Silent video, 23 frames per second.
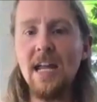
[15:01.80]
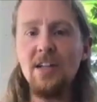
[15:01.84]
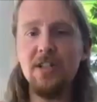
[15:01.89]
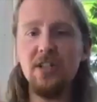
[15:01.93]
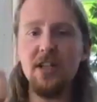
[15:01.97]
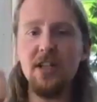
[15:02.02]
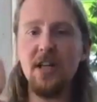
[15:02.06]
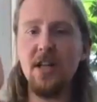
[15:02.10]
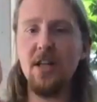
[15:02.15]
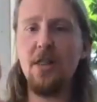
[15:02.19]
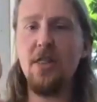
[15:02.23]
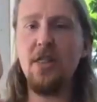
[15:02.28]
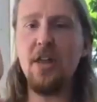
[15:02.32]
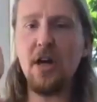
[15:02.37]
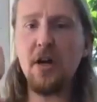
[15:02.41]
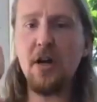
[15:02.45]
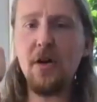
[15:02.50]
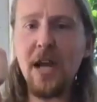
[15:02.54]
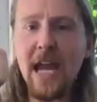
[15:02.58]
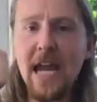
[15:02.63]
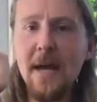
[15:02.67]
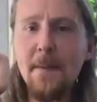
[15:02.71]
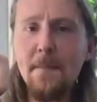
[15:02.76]
And
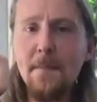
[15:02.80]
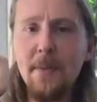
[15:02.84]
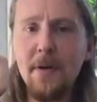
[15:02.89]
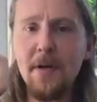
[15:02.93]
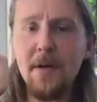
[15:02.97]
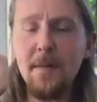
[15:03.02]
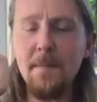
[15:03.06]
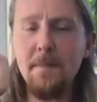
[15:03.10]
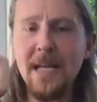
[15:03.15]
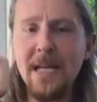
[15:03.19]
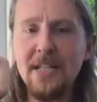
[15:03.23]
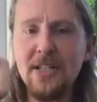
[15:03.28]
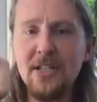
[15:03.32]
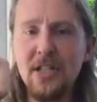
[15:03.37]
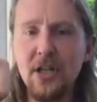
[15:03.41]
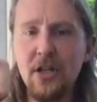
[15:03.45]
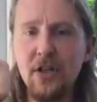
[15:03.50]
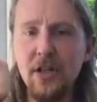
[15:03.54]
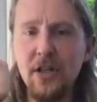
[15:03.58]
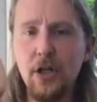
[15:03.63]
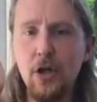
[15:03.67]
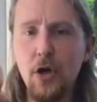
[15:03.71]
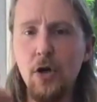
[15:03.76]
their hip
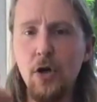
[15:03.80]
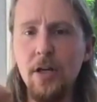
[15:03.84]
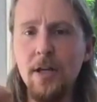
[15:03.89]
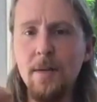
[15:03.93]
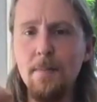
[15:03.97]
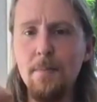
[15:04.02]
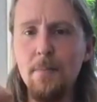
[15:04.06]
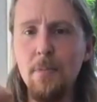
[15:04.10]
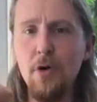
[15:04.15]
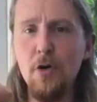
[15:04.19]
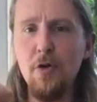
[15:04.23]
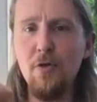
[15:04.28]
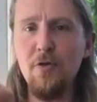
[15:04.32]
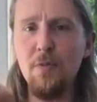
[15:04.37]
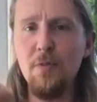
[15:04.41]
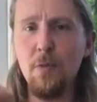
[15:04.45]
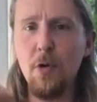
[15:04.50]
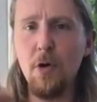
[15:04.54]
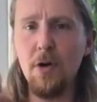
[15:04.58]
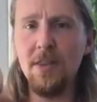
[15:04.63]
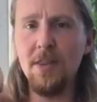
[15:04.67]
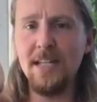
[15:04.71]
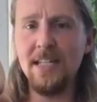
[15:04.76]
basically couldn't move
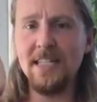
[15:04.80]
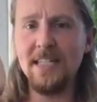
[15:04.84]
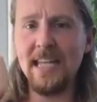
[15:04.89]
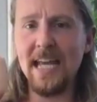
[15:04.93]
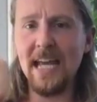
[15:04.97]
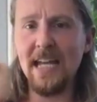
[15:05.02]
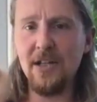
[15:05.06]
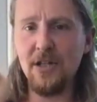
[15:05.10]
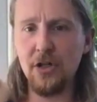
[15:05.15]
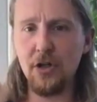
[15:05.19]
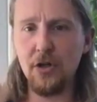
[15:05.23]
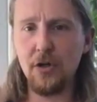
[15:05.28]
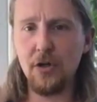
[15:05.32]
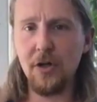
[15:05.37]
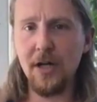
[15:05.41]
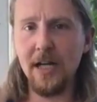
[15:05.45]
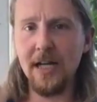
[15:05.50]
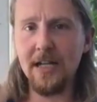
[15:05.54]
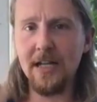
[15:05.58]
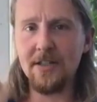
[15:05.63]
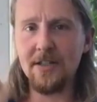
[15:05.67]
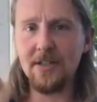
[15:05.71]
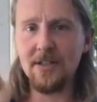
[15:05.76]
more than 10
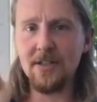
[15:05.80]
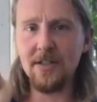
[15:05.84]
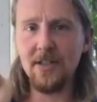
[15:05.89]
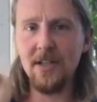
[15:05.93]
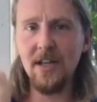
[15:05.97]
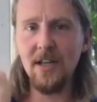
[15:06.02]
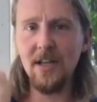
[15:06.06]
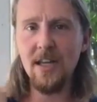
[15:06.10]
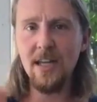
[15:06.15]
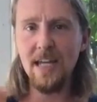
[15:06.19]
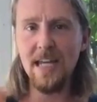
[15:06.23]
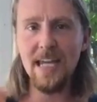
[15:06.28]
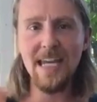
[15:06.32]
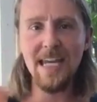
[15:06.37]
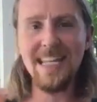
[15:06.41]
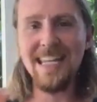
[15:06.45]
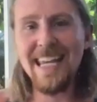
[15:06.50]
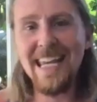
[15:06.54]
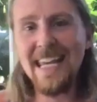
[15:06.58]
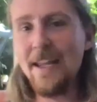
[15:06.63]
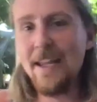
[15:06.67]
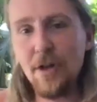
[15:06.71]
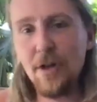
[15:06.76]
degrees
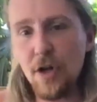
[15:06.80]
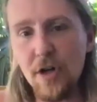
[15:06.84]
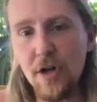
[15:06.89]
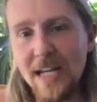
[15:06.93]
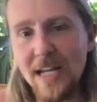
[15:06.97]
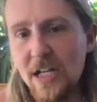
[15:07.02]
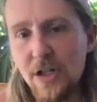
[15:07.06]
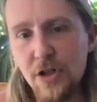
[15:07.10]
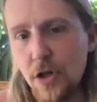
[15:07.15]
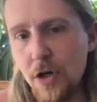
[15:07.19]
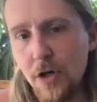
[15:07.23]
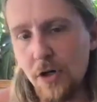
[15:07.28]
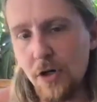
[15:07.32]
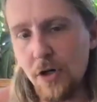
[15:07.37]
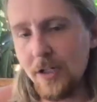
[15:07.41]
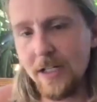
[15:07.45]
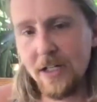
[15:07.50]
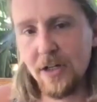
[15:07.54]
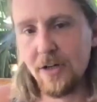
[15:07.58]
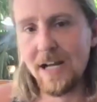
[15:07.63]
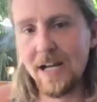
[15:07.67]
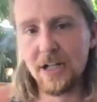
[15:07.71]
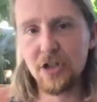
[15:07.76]
in either
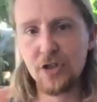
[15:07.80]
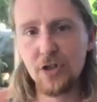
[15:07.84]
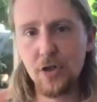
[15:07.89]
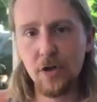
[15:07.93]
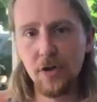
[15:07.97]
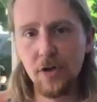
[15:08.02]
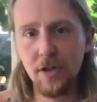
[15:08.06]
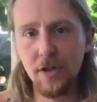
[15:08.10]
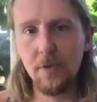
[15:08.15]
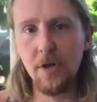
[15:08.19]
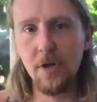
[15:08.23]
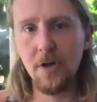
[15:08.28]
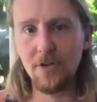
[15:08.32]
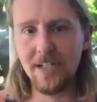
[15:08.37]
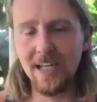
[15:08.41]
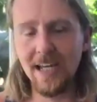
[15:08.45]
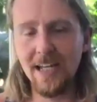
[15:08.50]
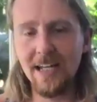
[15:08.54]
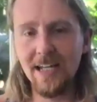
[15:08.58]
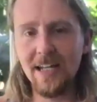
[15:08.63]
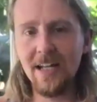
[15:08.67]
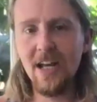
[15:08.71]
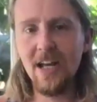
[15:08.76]
internally or externally
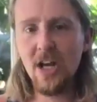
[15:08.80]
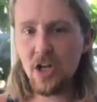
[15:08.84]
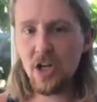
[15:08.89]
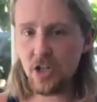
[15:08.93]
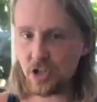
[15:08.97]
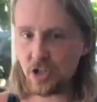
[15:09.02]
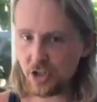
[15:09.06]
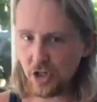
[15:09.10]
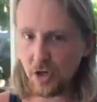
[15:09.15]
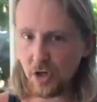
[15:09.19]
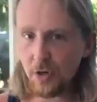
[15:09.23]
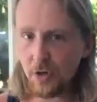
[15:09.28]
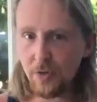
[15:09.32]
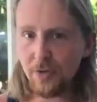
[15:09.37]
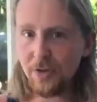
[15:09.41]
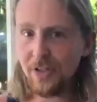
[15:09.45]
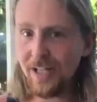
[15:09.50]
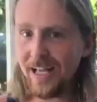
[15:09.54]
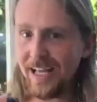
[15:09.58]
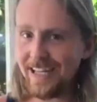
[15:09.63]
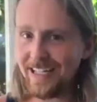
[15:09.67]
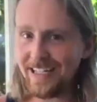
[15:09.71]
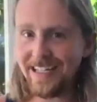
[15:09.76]
rotated. So
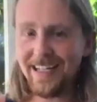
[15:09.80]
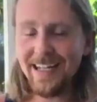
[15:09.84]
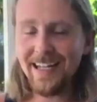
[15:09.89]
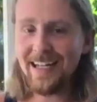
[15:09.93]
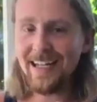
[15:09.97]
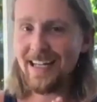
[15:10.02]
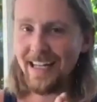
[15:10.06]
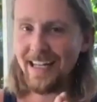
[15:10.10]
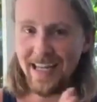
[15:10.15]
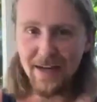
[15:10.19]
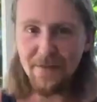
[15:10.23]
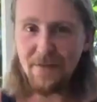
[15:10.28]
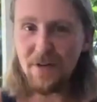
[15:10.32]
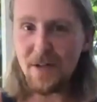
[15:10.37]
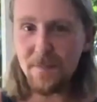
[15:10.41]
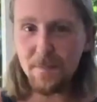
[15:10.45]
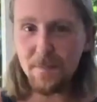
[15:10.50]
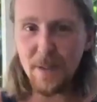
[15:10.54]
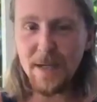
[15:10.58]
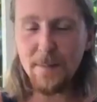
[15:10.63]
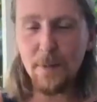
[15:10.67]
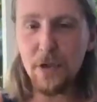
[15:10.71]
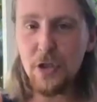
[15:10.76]
like even
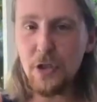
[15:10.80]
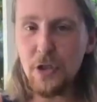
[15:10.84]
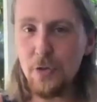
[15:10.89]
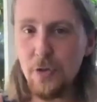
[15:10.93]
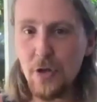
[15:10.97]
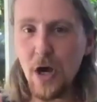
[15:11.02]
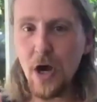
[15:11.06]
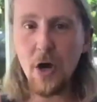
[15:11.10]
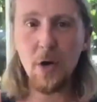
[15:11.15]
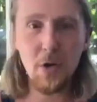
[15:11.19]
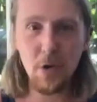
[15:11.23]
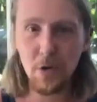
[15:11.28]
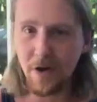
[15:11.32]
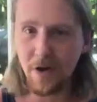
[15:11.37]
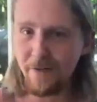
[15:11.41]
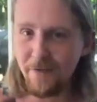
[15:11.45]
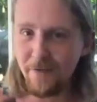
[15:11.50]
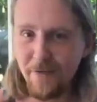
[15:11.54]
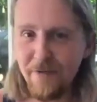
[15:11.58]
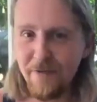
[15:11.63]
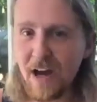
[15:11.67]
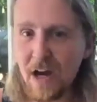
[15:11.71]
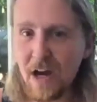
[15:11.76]
people you know who are
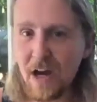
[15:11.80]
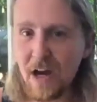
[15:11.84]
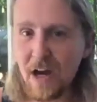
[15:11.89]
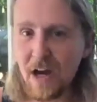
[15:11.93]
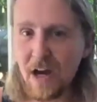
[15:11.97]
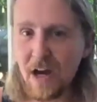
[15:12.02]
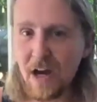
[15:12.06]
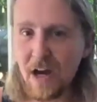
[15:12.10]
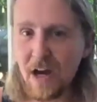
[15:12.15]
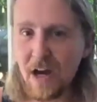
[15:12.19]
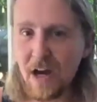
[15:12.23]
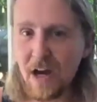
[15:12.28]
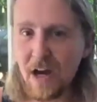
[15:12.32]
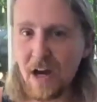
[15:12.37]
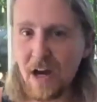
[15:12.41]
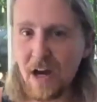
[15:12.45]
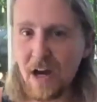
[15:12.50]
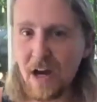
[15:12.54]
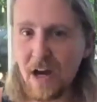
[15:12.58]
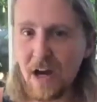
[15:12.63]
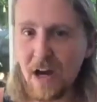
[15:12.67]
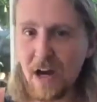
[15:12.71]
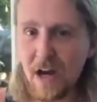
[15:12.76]
very
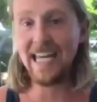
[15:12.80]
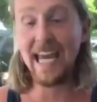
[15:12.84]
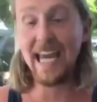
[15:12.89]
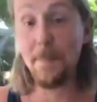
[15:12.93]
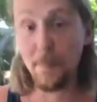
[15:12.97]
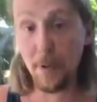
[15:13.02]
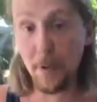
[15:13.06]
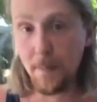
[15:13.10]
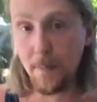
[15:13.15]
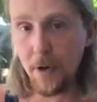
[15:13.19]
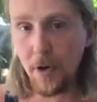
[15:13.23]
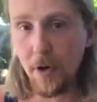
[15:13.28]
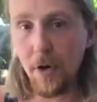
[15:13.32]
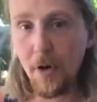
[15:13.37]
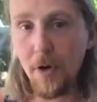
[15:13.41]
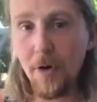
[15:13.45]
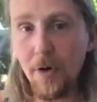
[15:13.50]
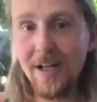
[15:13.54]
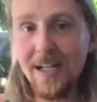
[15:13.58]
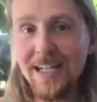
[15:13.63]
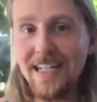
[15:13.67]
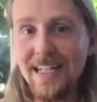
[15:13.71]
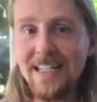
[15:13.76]

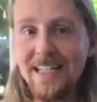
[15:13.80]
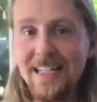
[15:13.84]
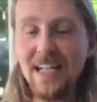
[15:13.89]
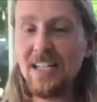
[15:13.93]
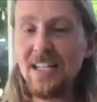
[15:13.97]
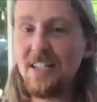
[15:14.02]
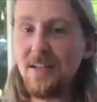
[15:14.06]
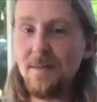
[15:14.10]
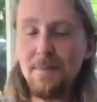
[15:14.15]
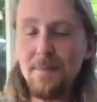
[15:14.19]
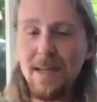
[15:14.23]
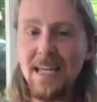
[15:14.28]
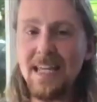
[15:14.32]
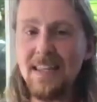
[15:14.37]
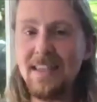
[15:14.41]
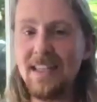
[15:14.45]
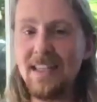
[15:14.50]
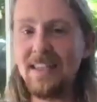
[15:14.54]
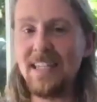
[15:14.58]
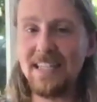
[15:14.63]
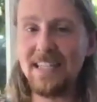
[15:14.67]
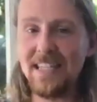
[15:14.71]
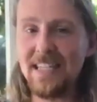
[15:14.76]
capable doesn't mean
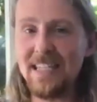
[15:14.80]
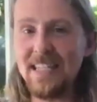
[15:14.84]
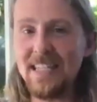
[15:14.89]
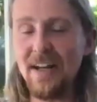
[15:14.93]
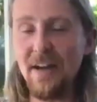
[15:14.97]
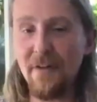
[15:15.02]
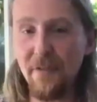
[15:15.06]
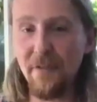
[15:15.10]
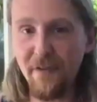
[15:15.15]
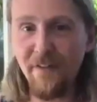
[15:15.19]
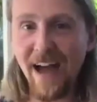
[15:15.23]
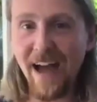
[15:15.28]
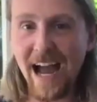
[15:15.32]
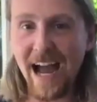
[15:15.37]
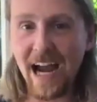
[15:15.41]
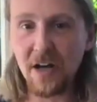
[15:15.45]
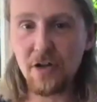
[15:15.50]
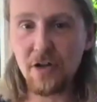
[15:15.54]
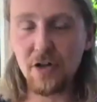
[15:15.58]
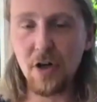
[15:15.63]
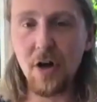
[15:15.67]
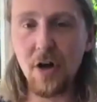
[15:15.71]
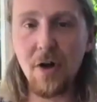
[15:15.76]
that this isn't a
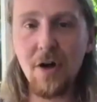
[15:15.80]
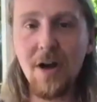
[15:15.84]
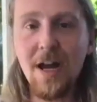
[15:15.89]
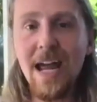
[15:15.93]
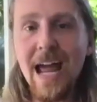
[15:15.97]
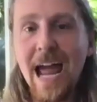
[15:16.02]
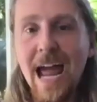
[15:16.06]
factor.